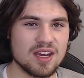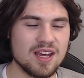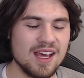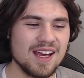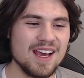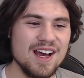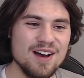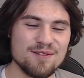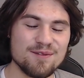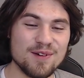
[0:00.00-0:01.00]
I
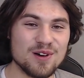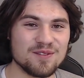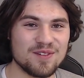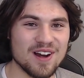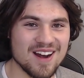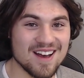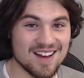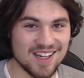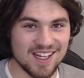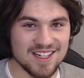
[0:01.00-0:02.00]
felt very
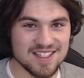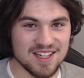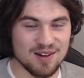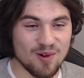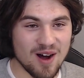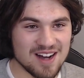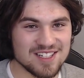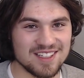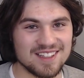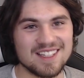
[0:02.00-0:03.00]
uneasy
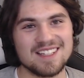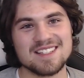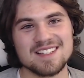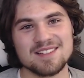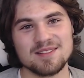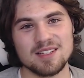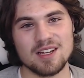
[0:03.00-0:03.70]
watching this